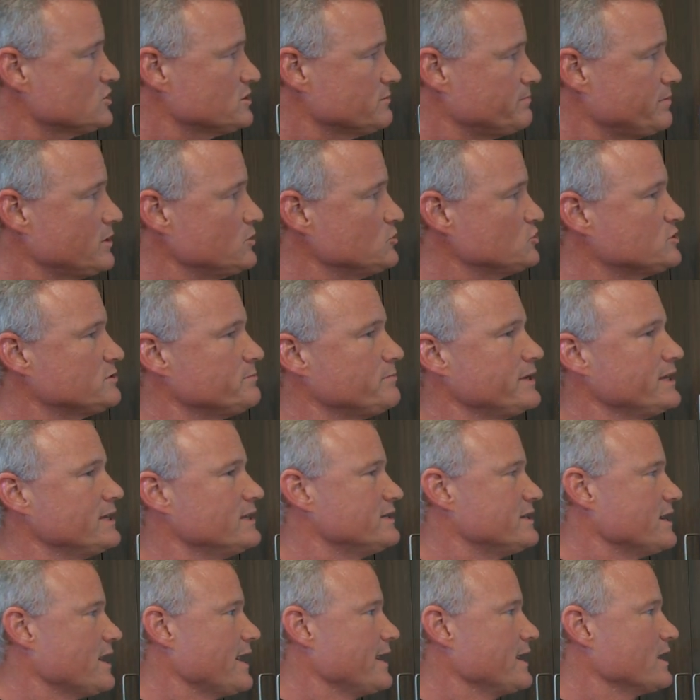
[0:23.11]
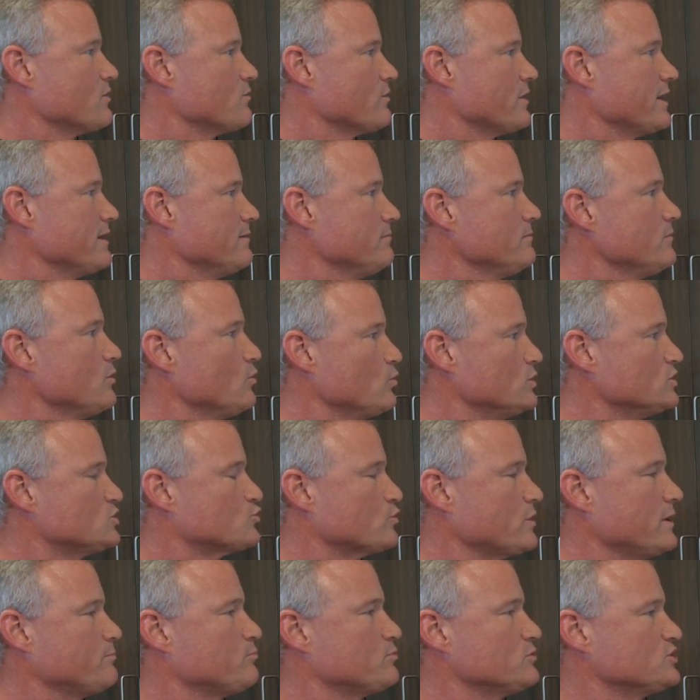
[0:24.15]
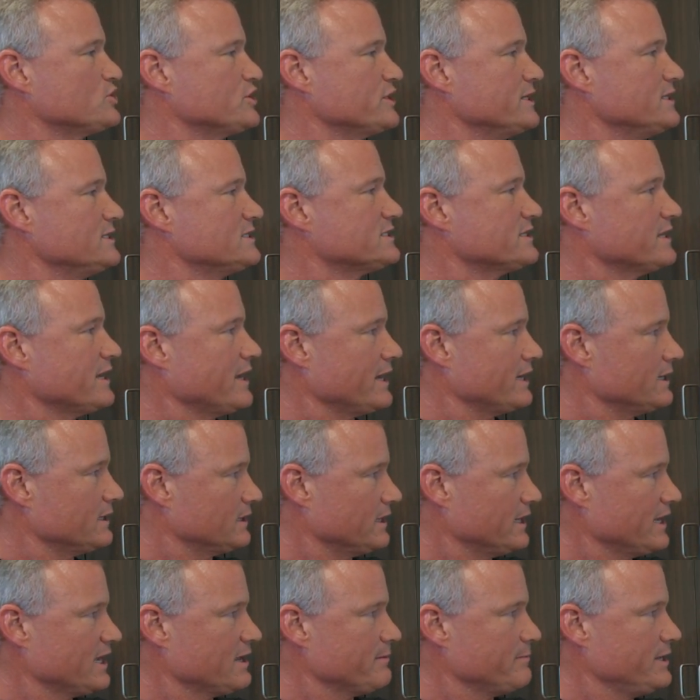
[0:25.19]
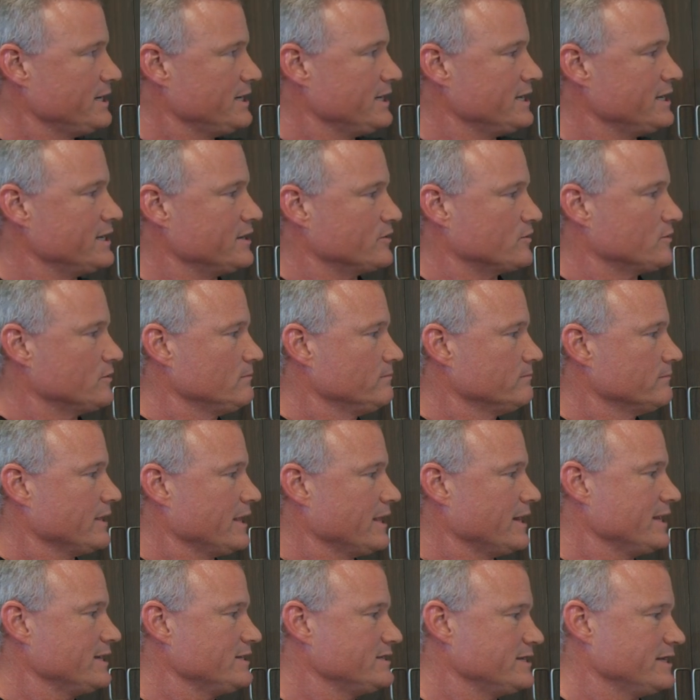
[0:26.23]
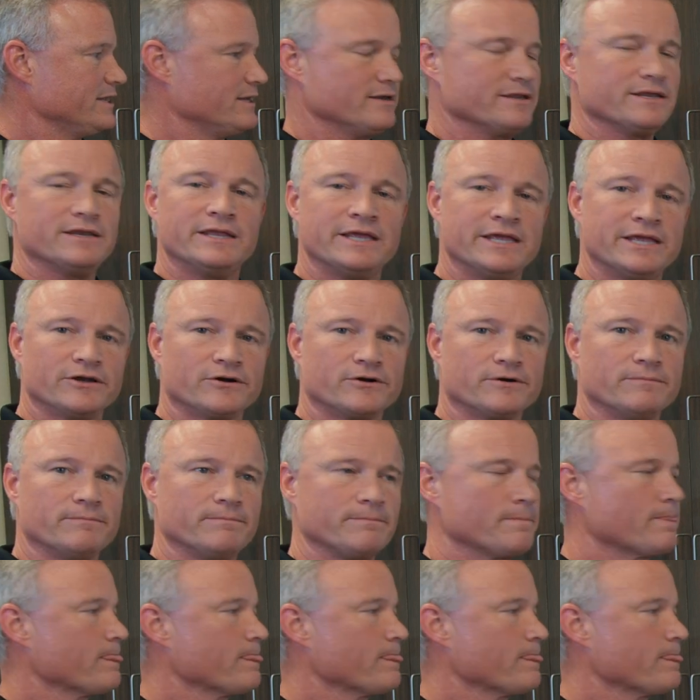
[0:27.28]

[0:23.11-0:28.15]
supposed to be a diagram which represents a ligament here and a tendon here.